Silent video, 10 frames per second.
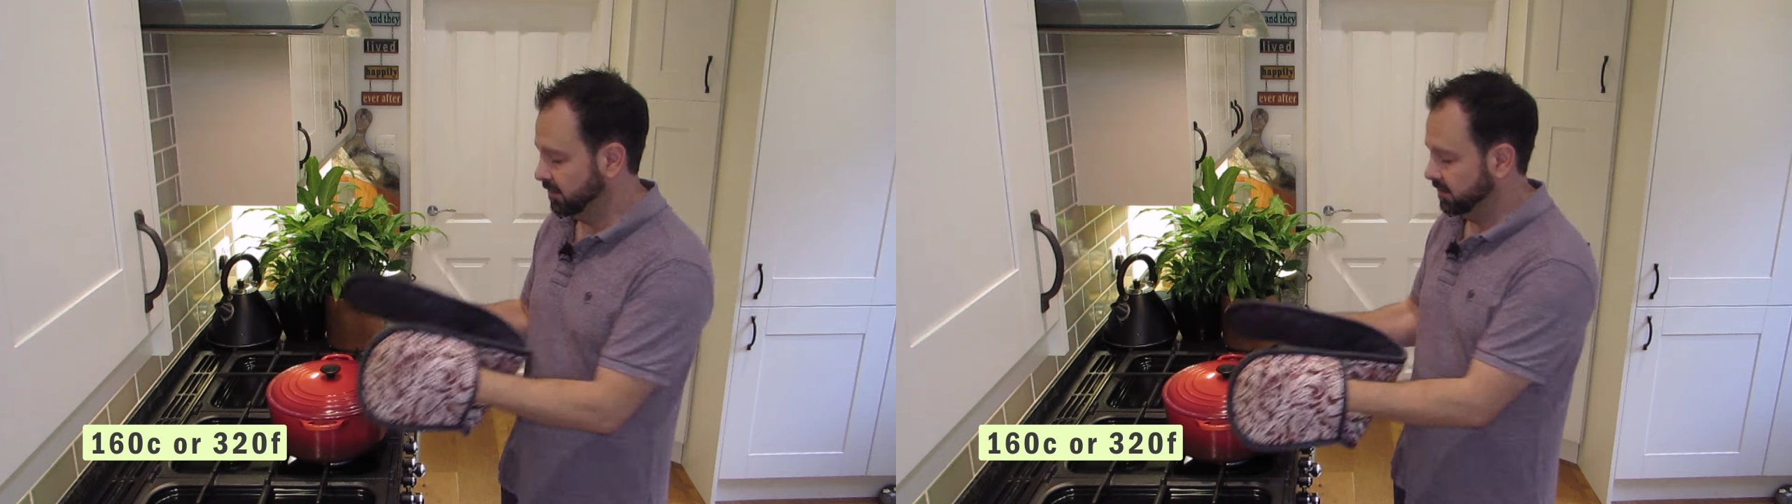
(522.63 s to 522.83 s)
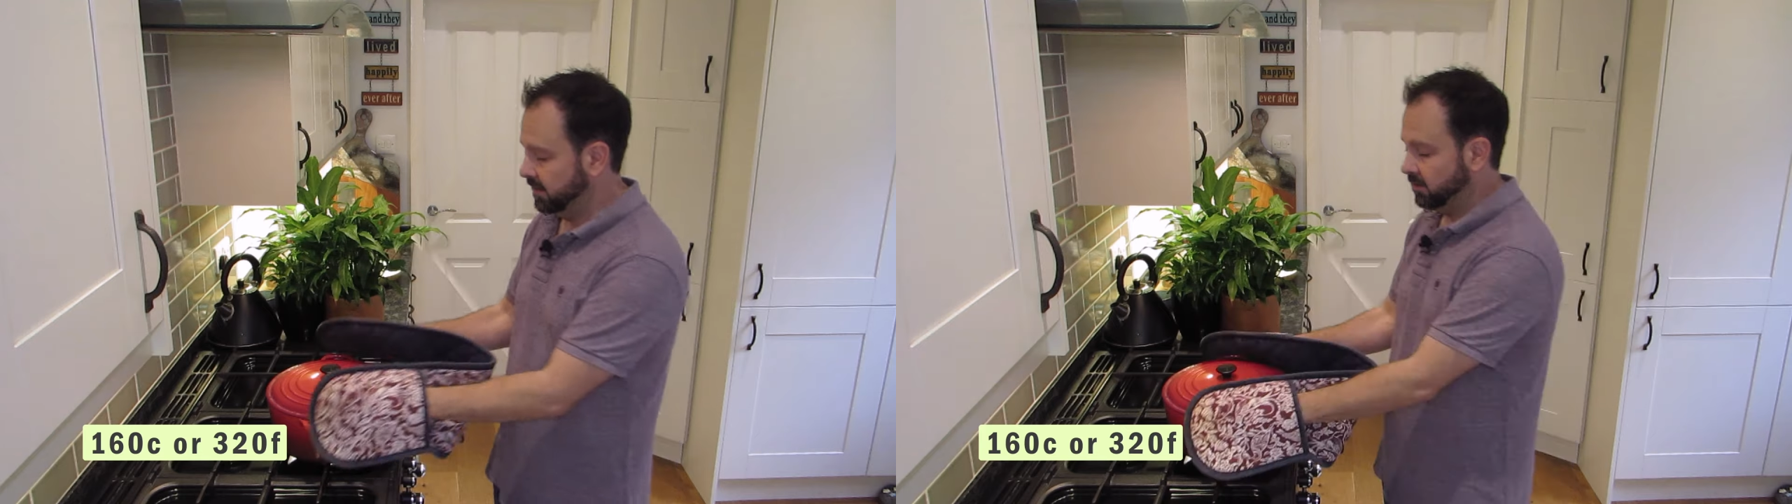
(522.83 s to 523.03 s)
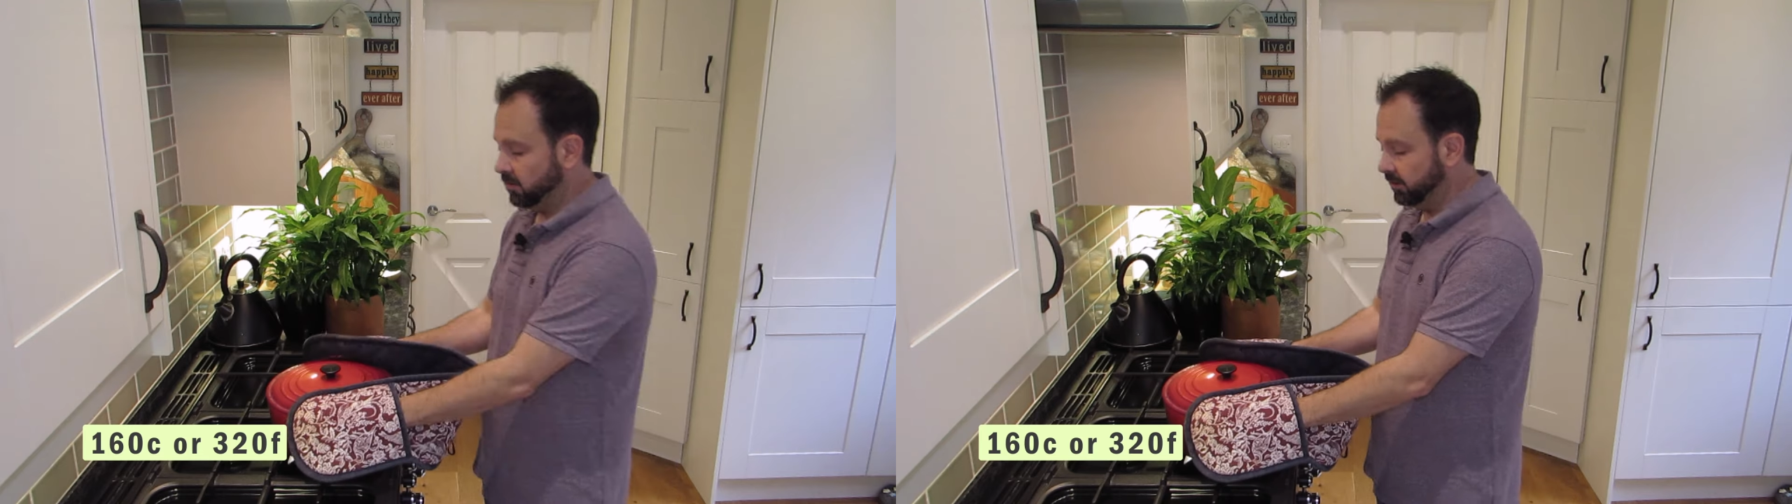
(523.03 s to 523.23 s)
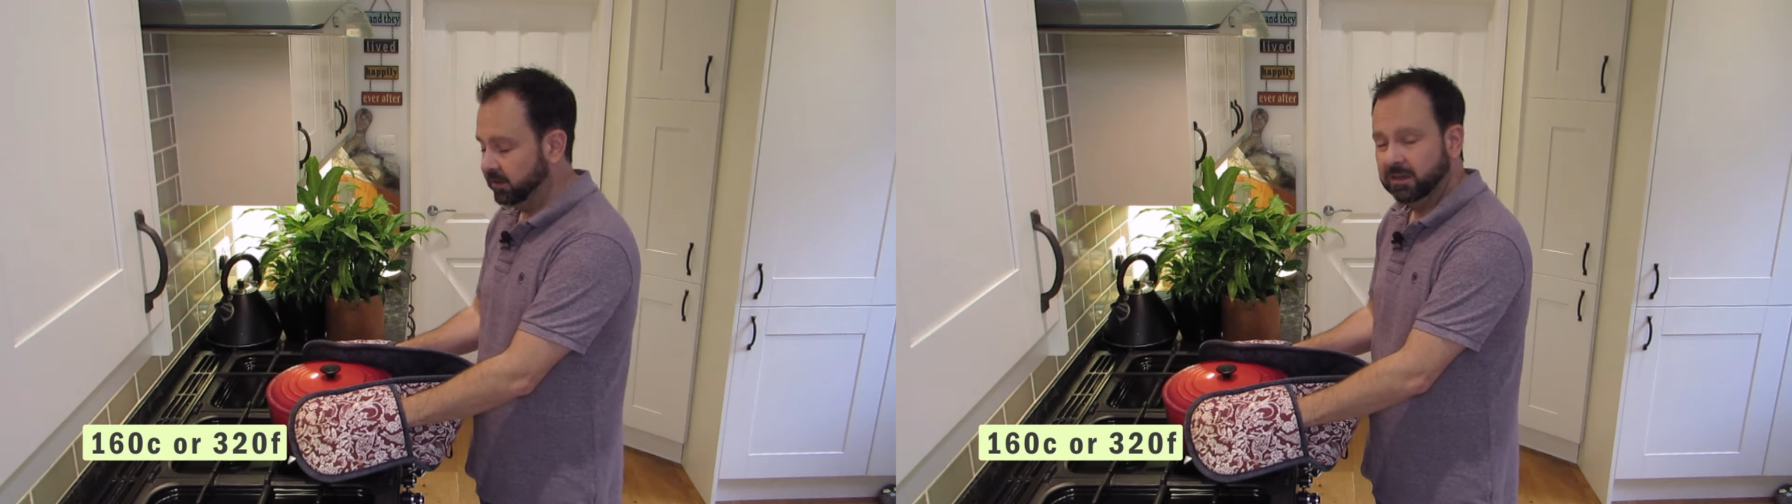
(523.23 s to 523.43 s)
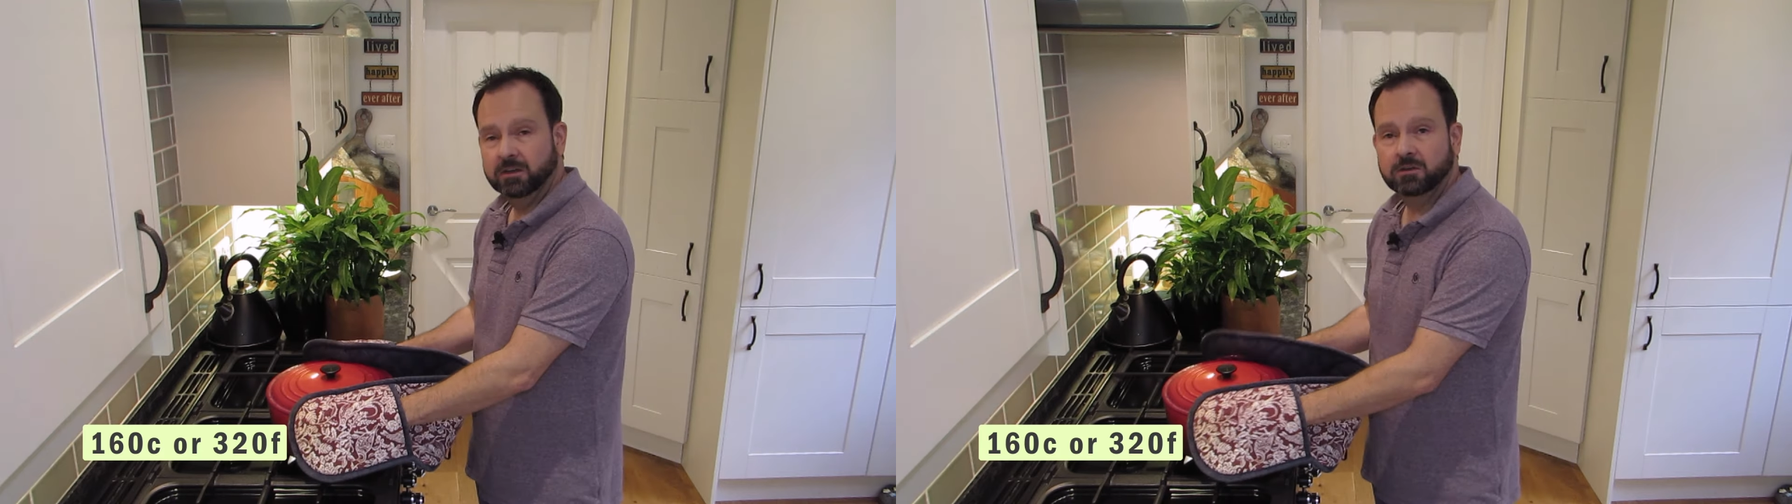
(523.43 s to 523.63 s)
lid on,
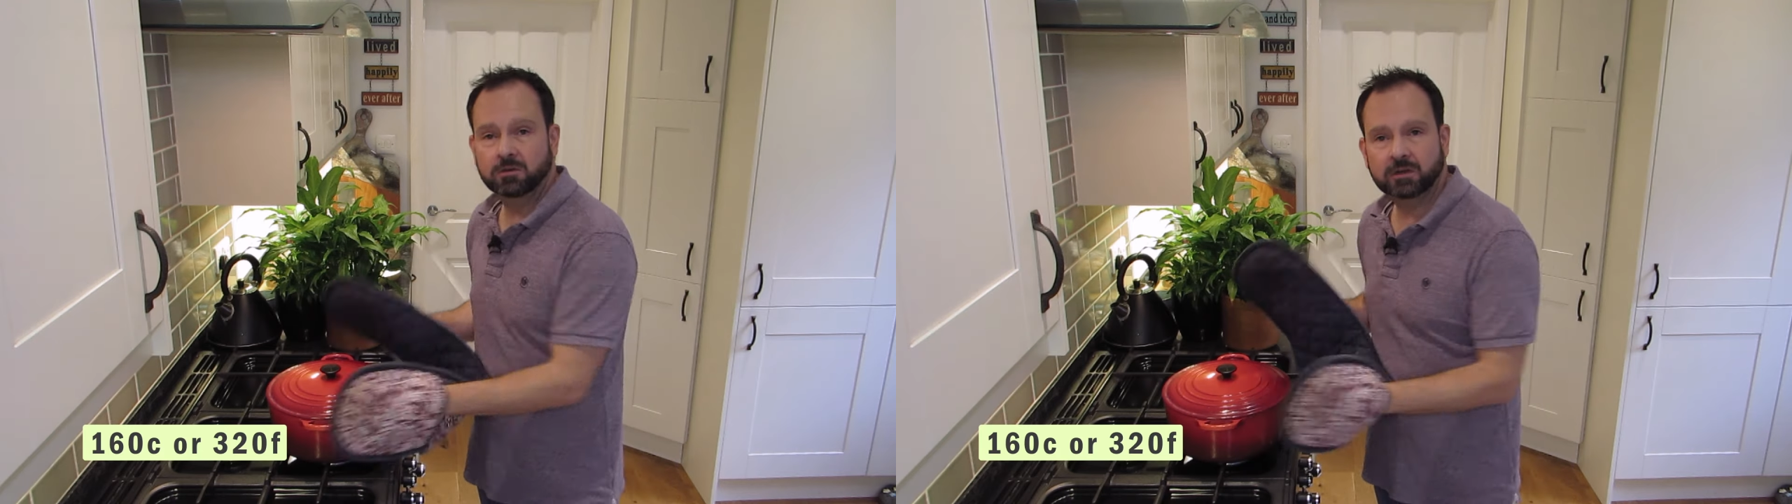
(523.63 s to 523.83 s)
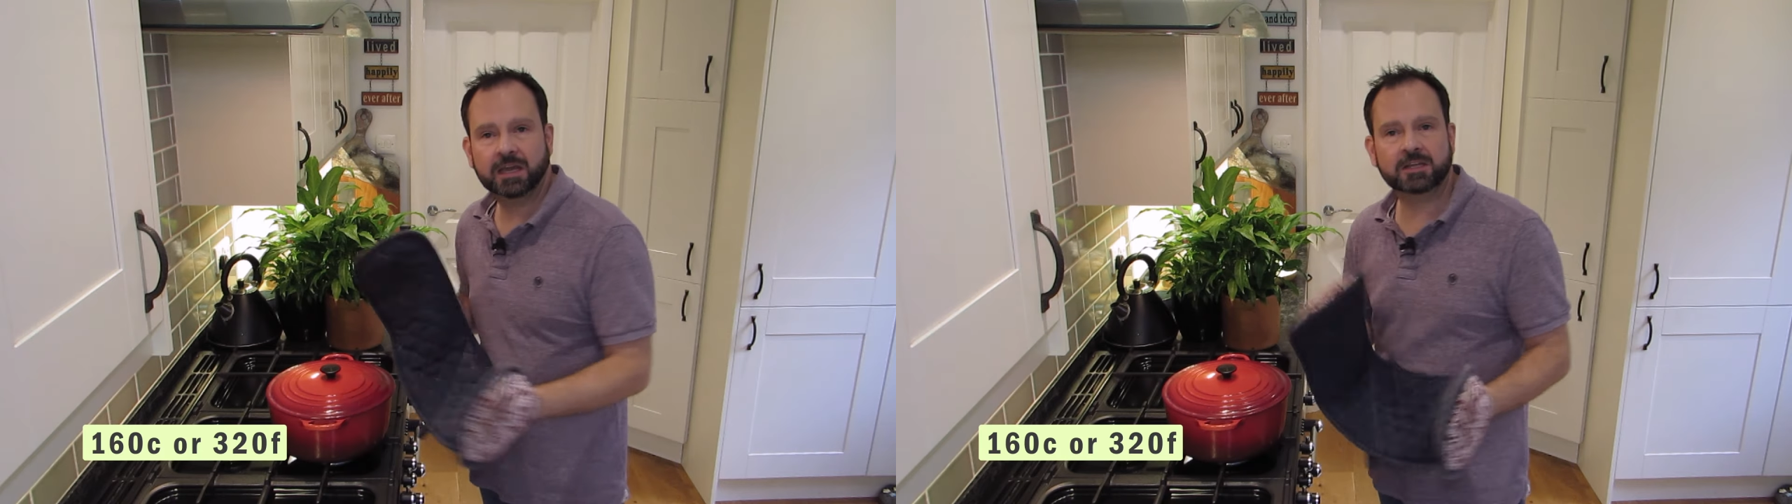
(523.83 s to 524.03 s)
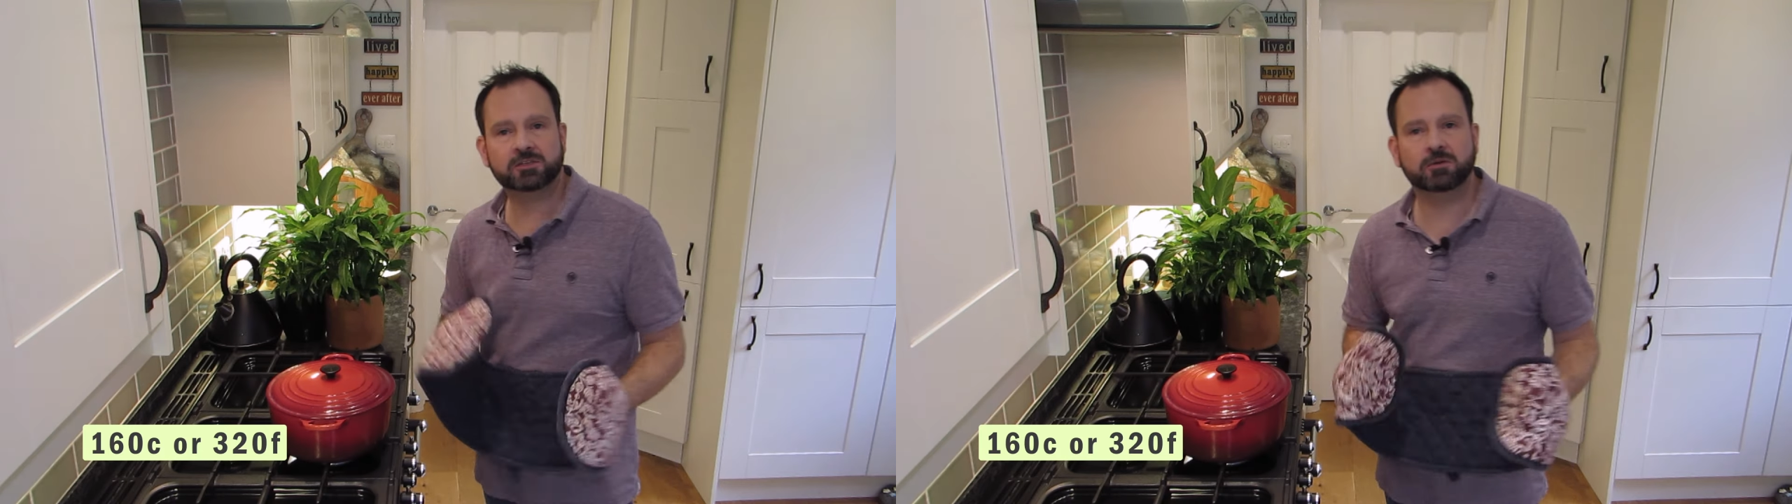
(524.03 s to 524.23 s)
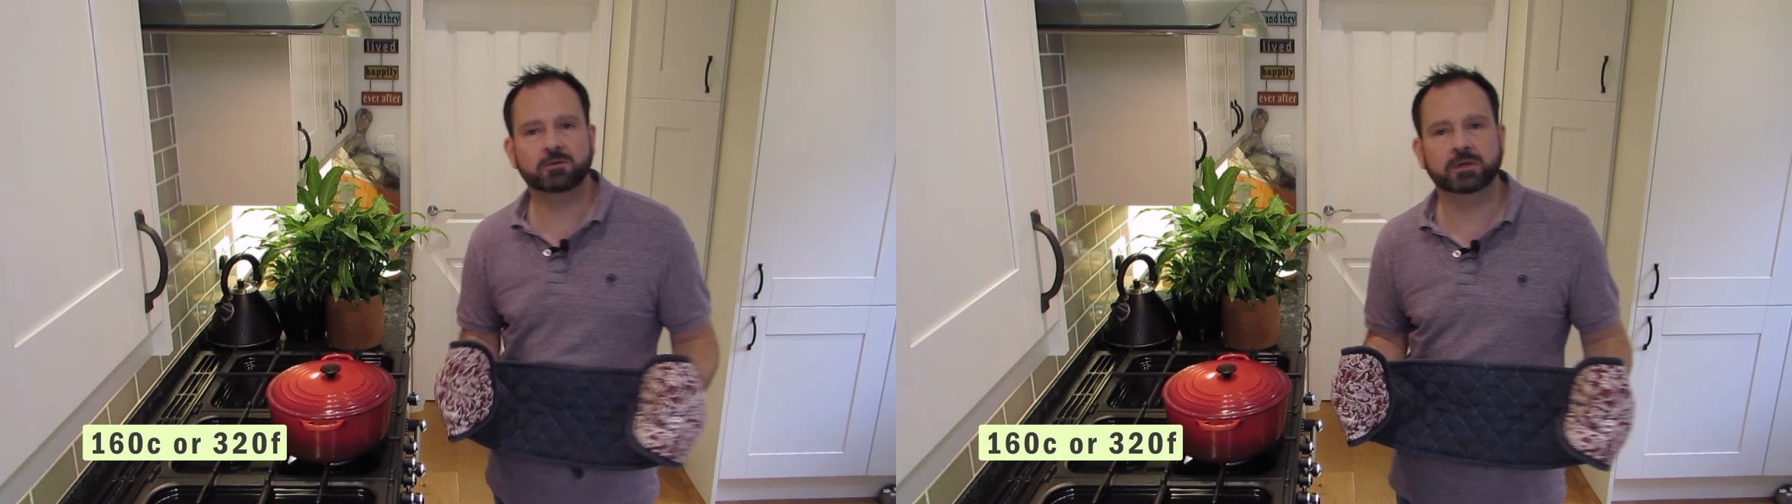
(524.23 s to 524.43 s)
a good casserole